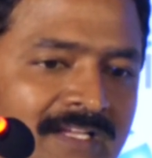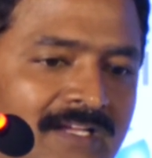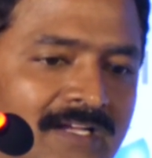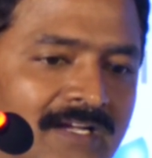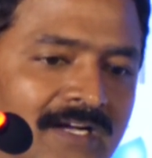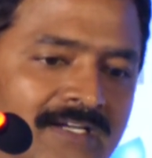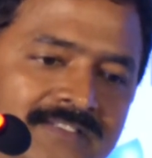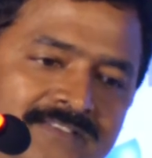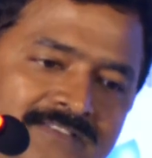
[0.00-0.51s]

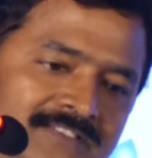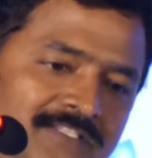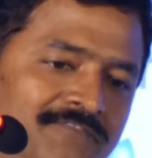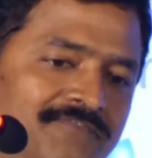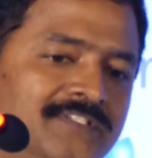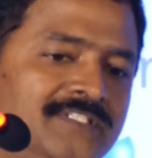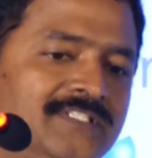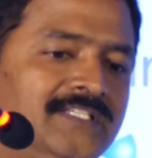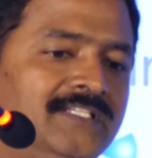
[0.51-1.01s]
and if
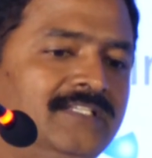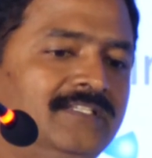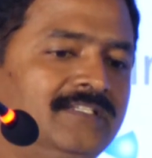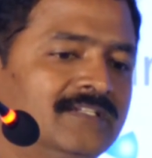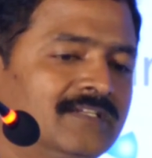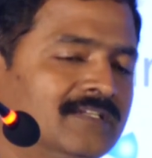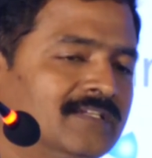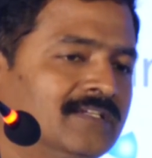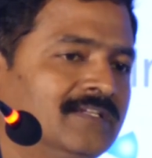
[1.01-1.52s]
you see
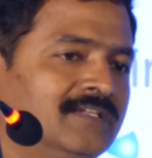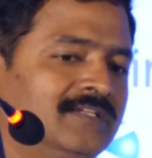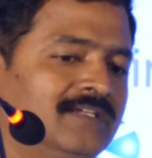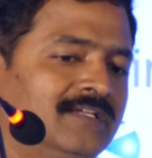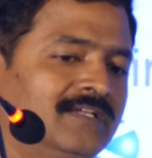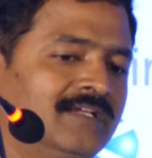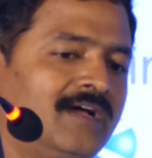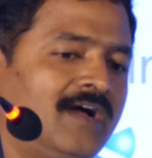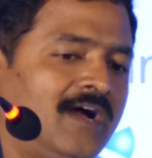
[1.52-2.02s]

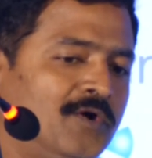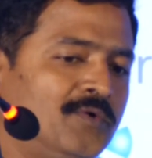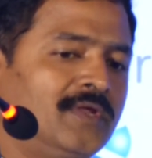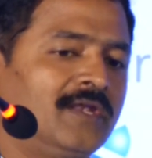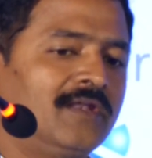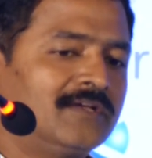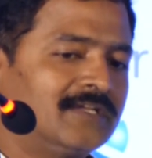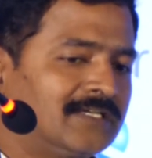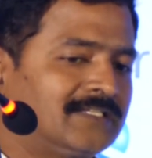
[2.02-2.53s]
how
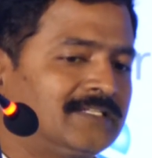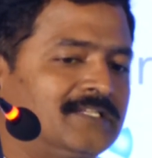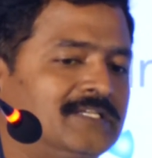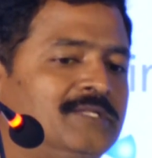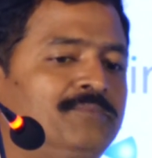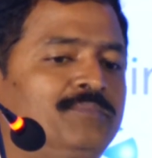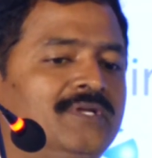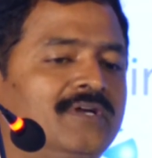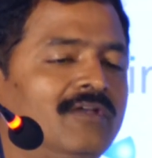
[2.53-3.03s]
the
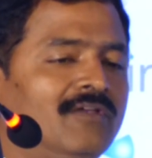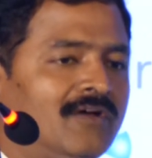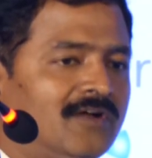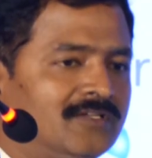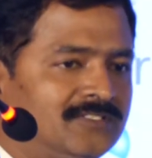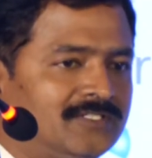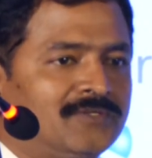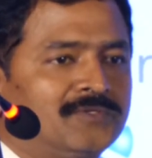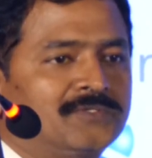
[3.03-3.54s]
typical
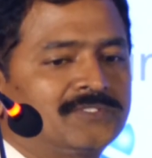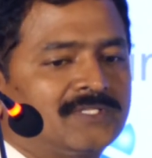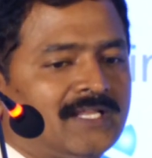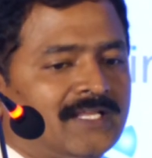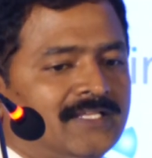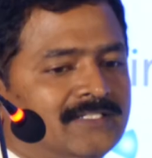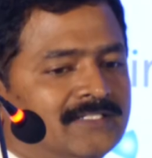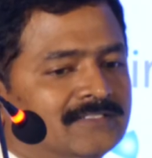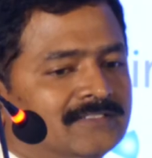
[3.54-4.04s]
launch looks
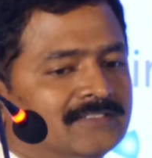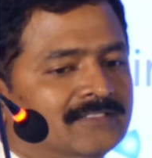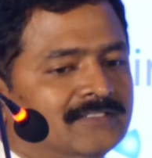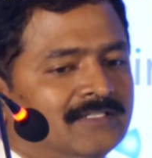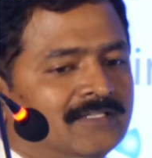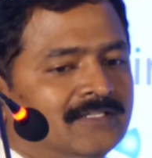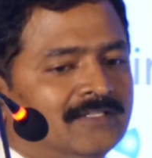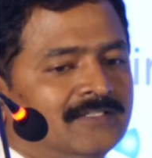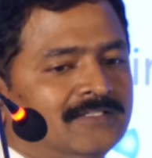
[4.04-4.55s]
like.
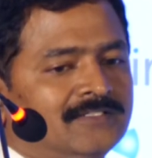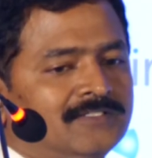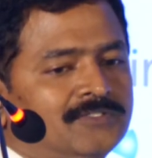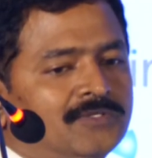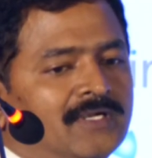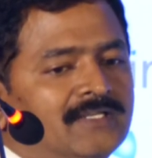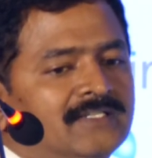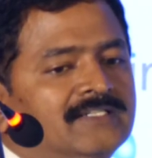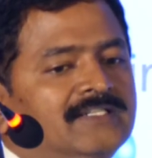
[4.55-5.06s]
So,
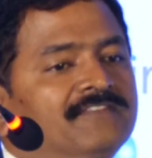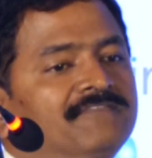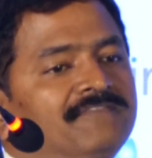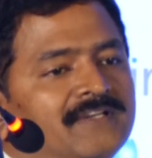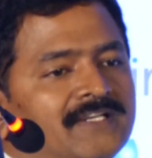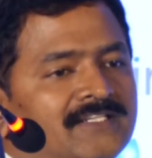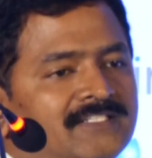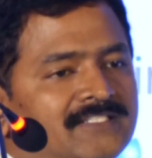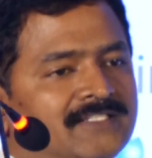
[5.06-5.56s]
at
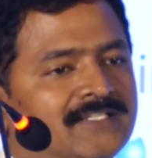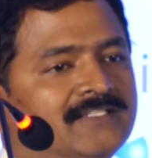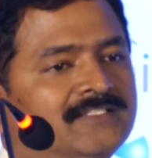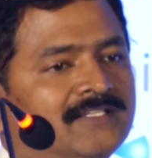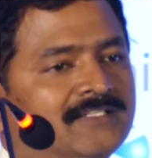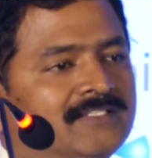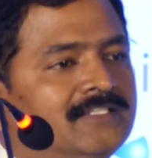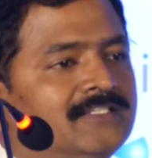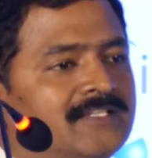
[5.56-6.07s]
different
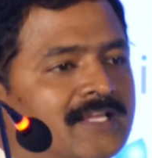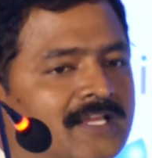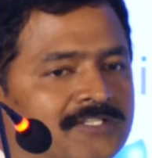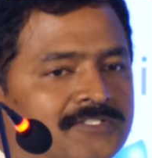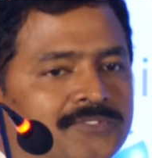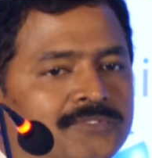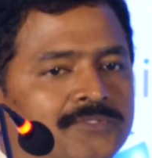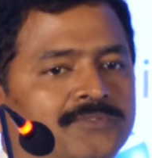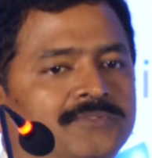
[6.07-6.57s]
stages, it has
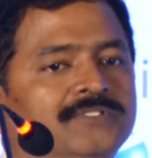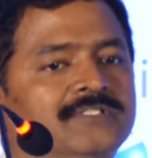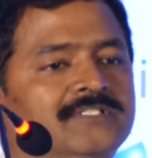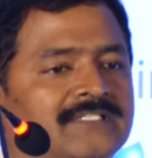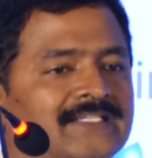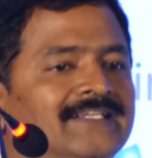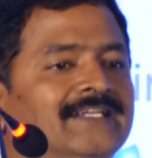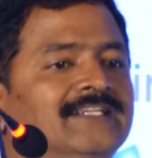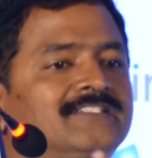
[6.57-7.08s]
to
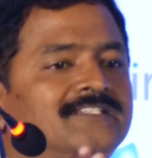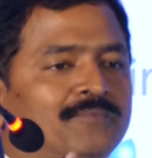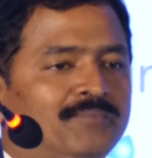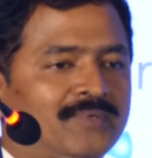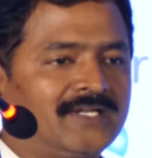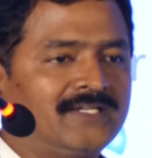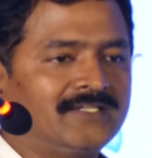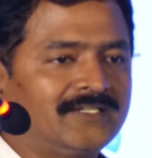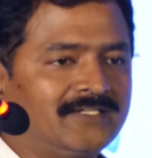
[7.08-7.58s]
get
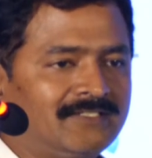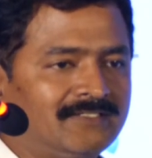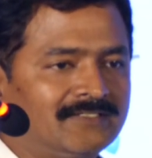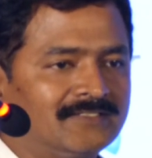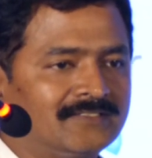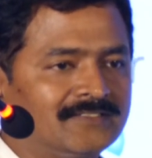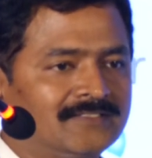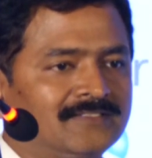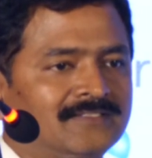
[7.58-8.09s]
separated,
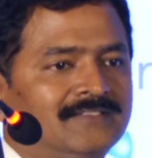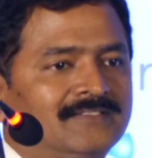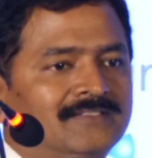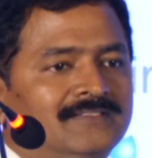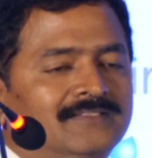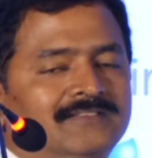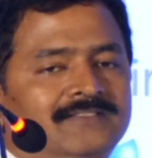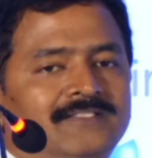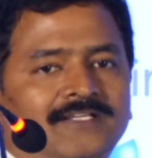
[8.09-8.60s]

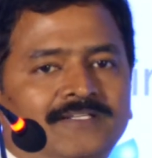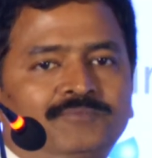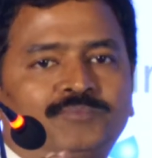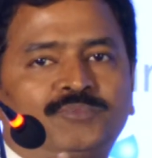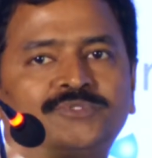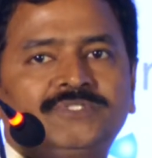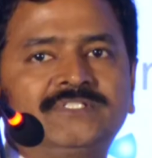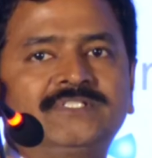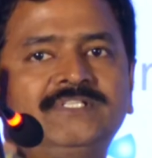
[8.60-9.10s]
then
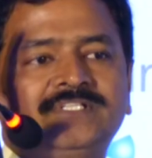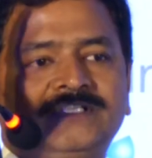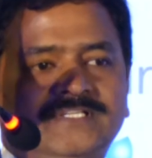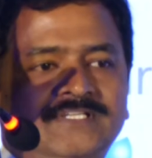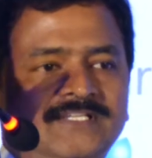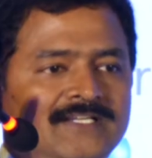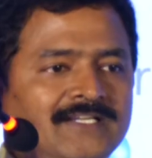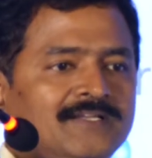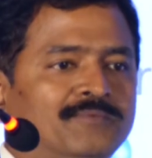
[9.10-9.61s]
push the
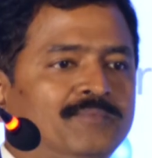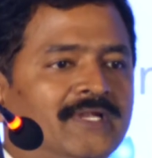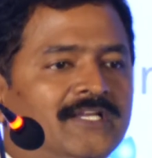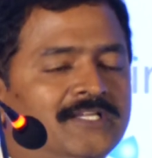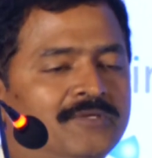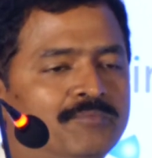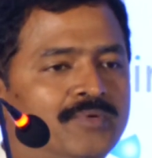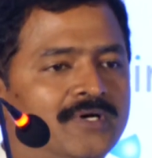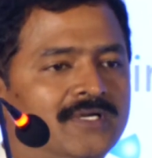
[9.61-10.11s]

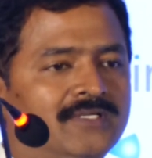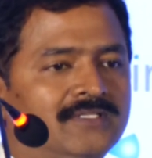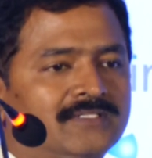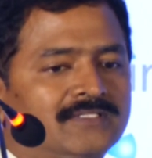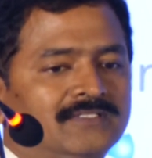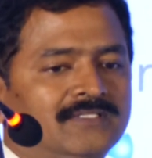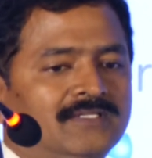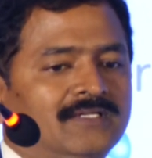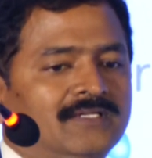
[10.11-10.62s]
remaining part,
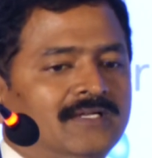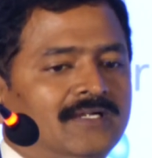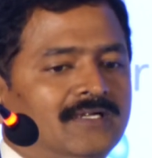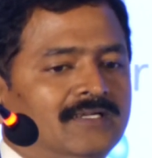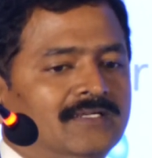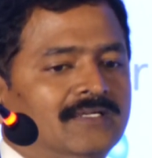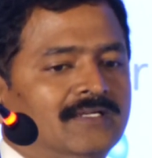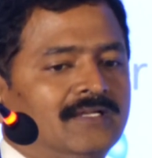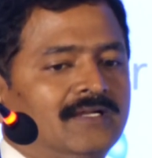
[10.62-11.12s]

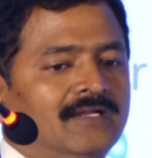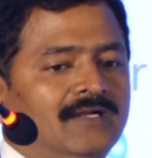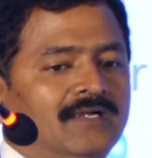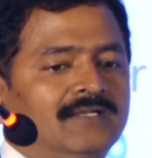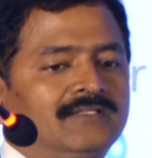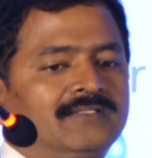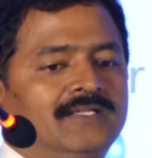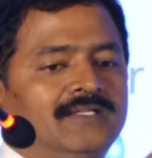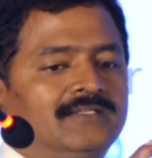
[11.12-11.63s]

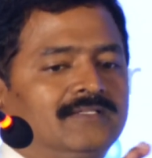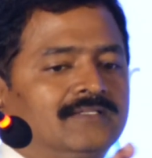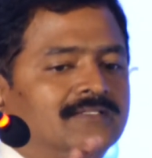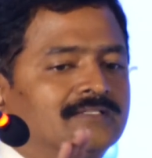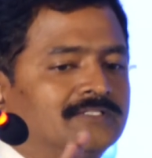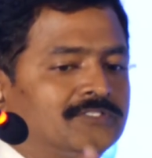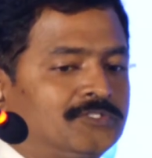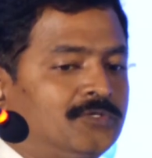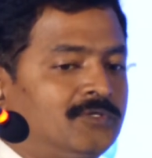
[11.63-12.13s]
and then,
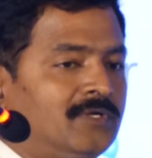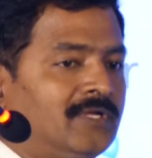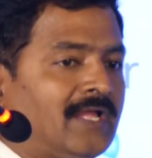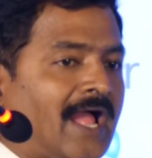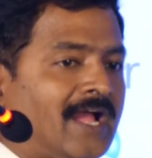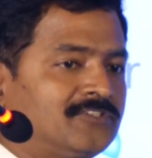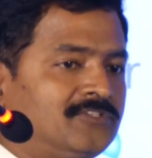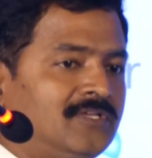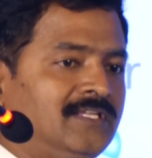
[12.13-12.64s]
so
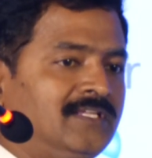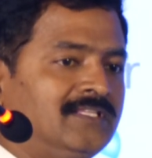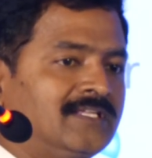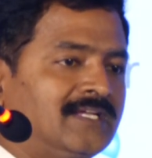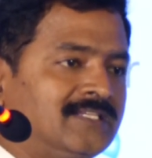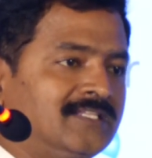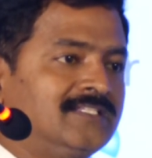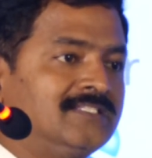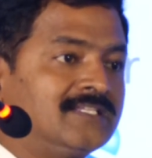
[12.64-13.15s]
actually
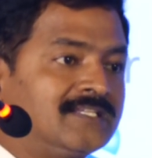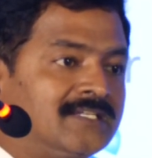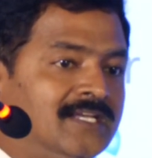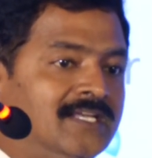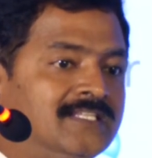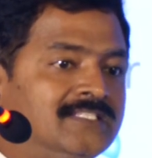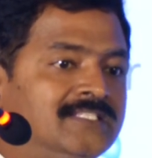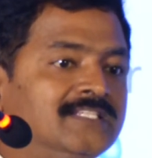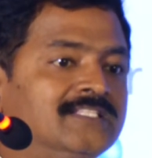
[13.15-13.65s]
that is
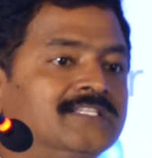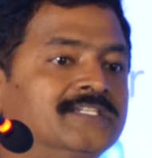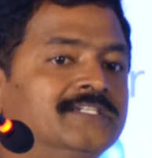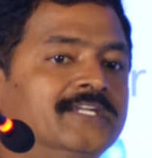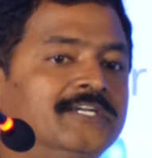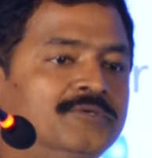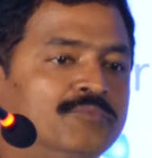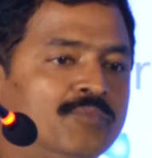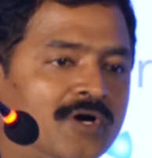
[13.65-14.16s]
releasing the
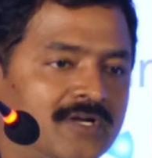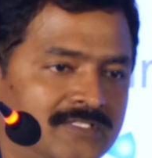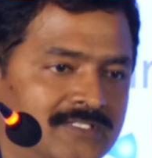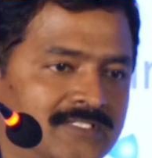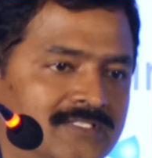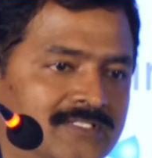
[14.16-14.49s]
dead mass.